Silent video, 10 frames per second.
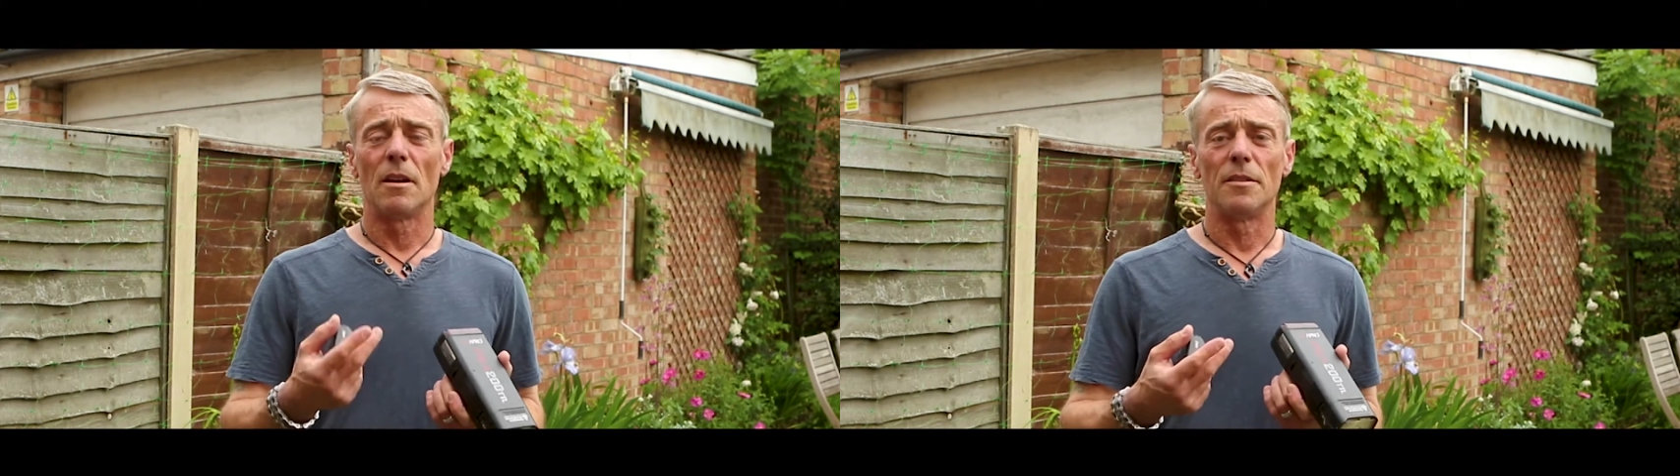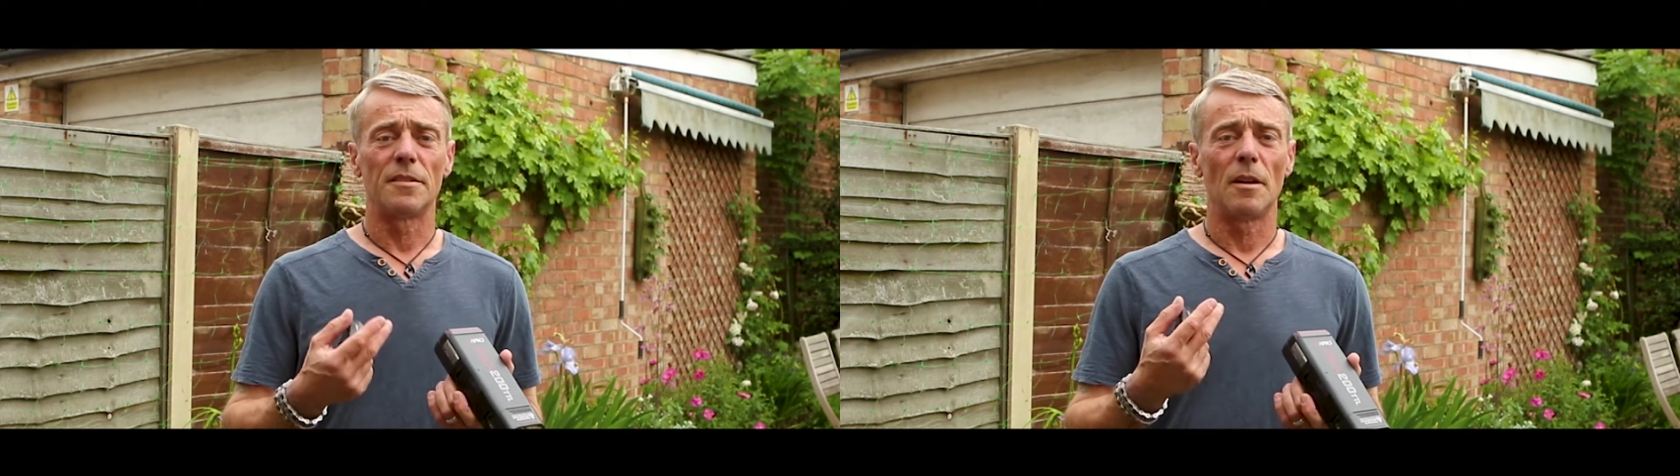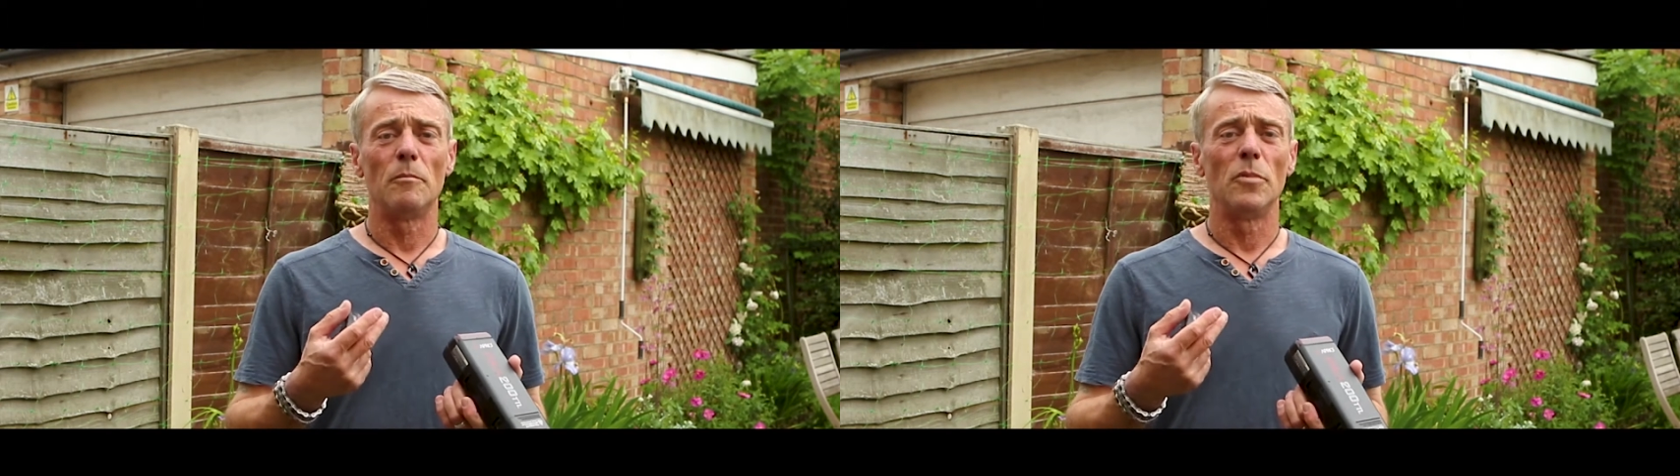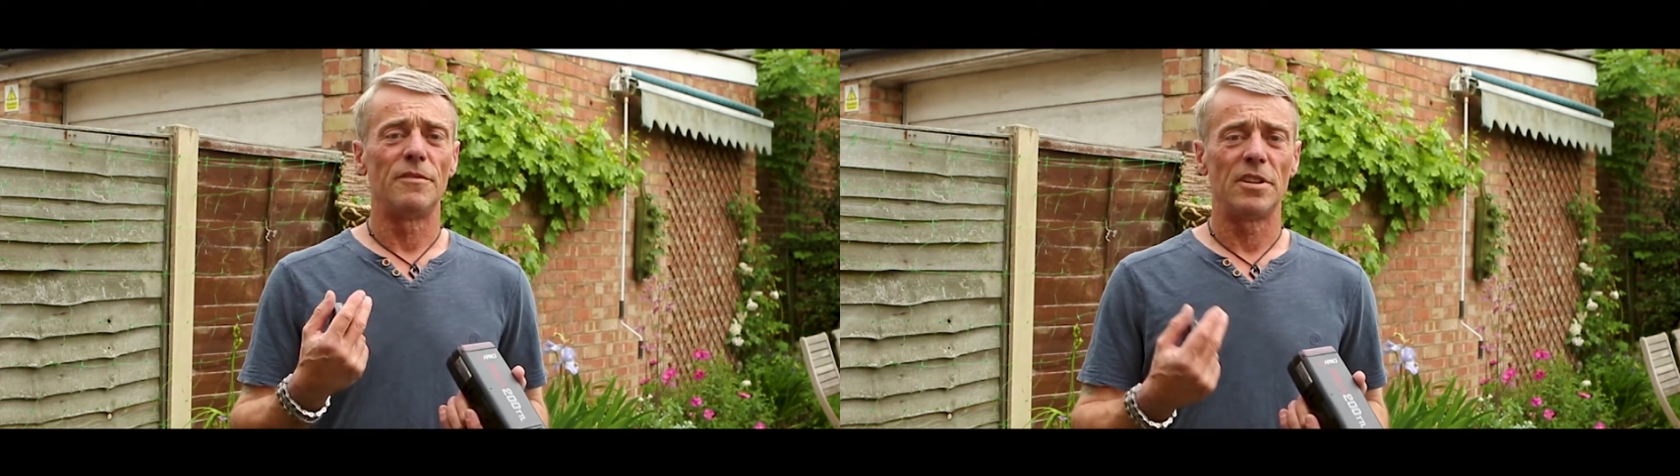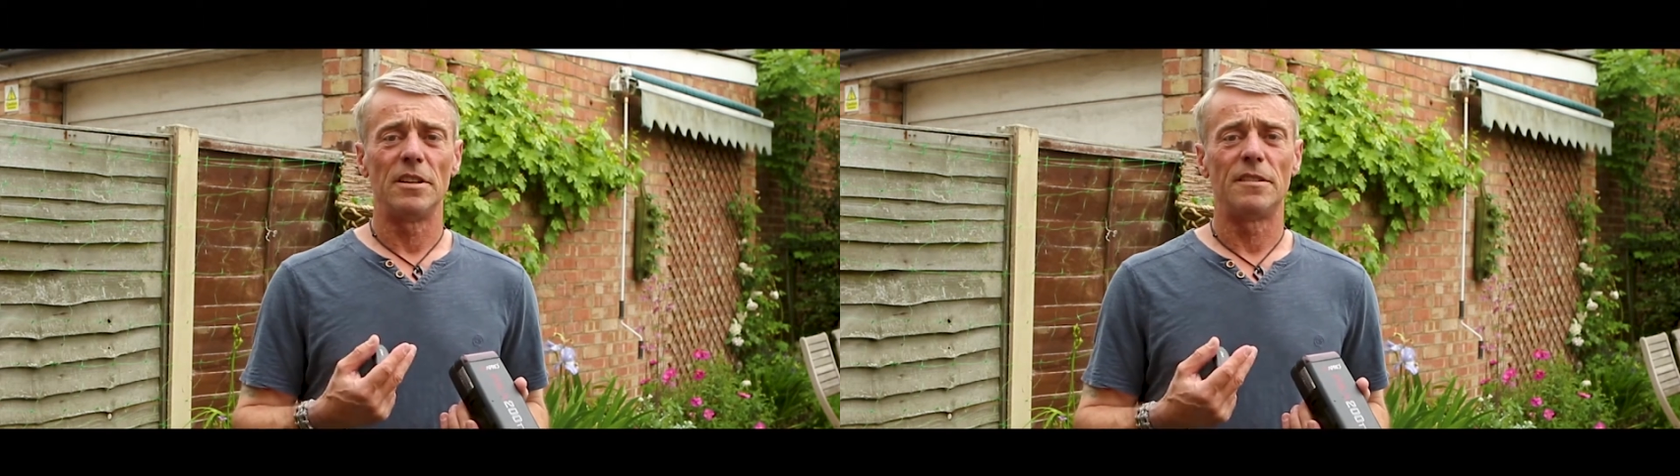of some with
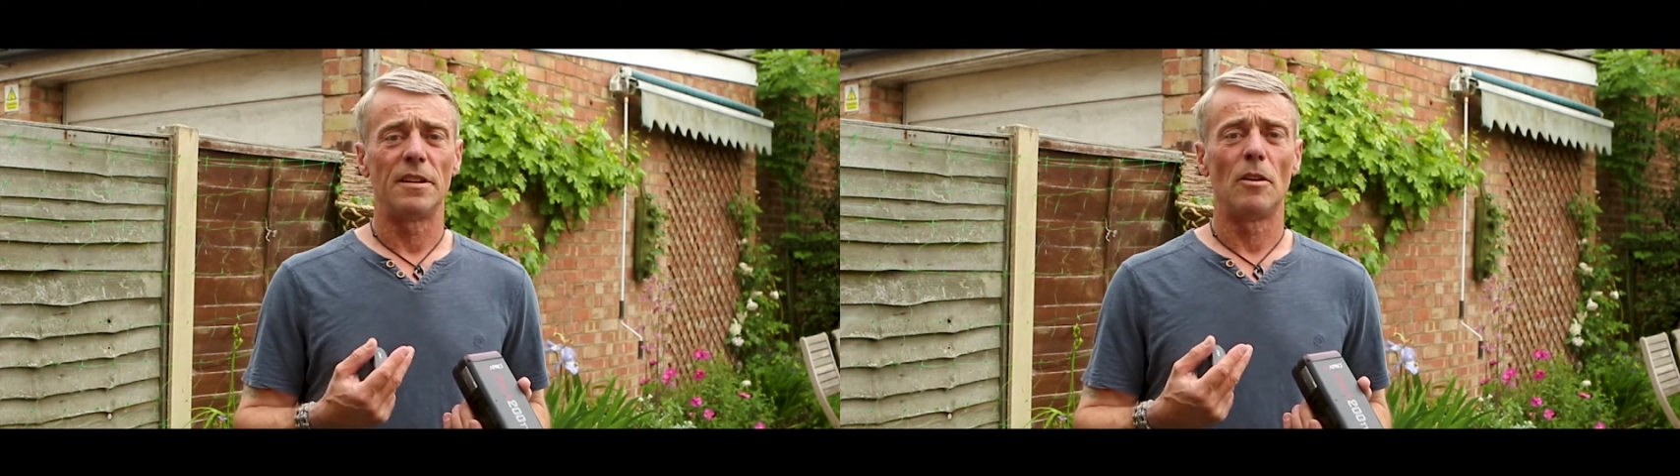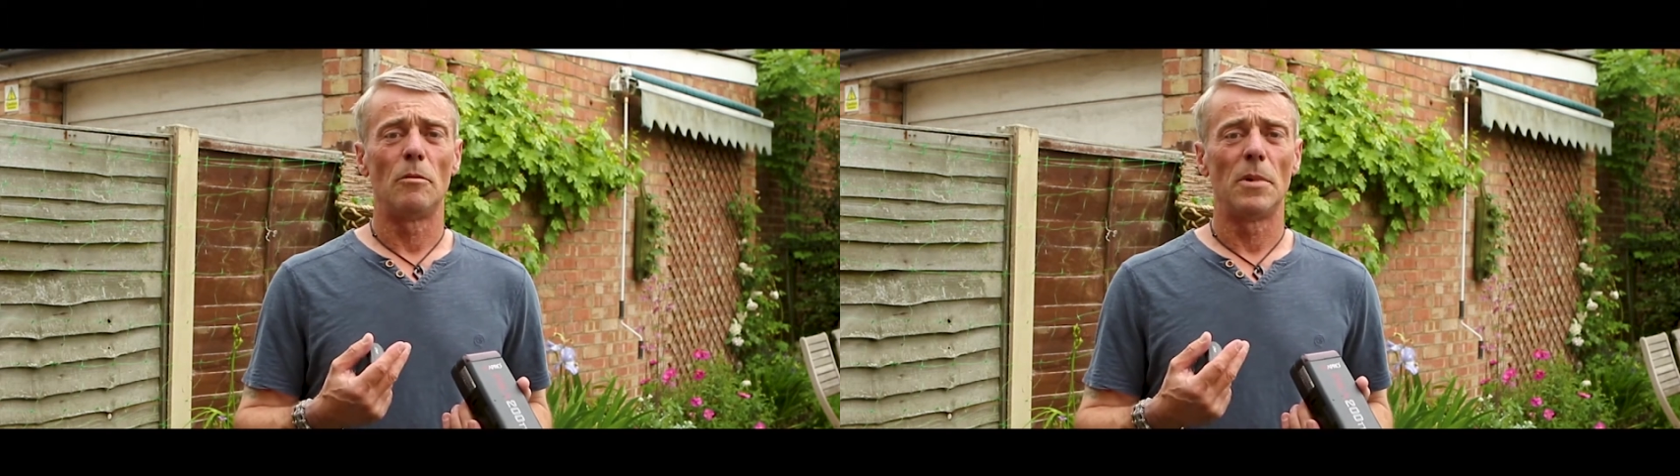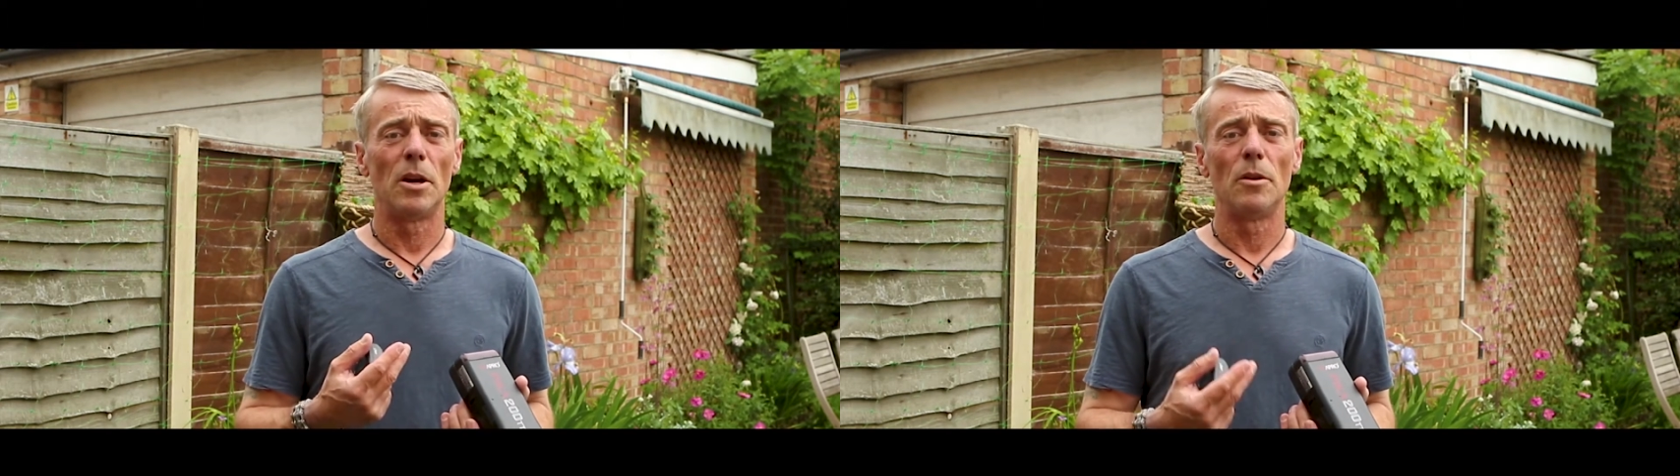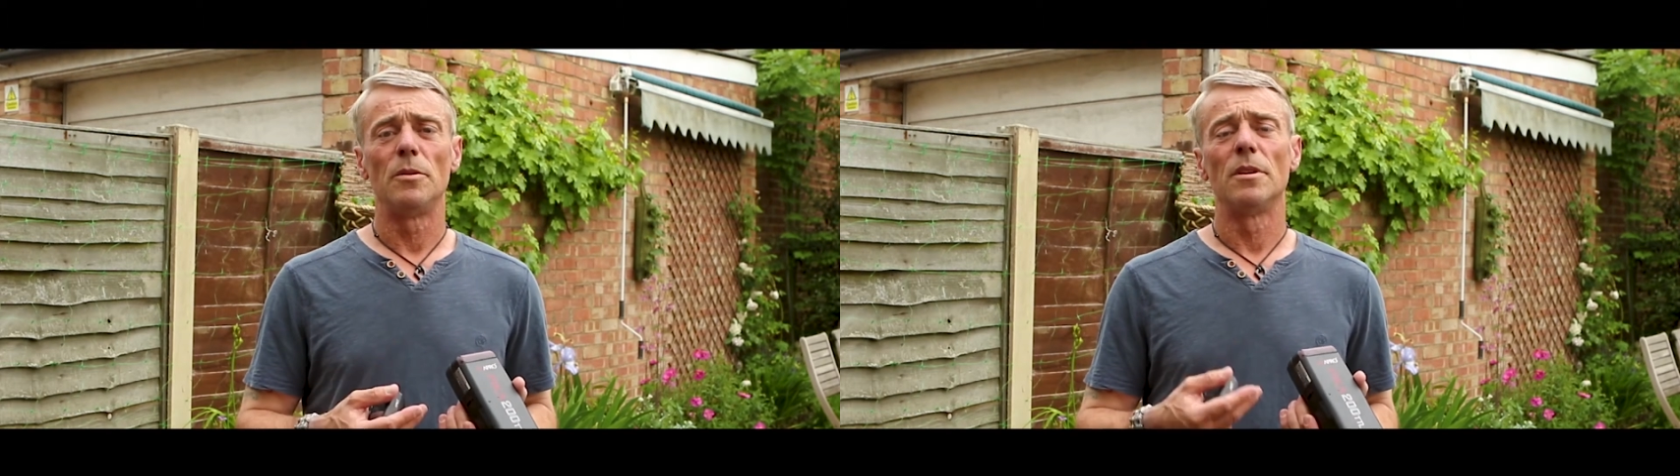TTL mode,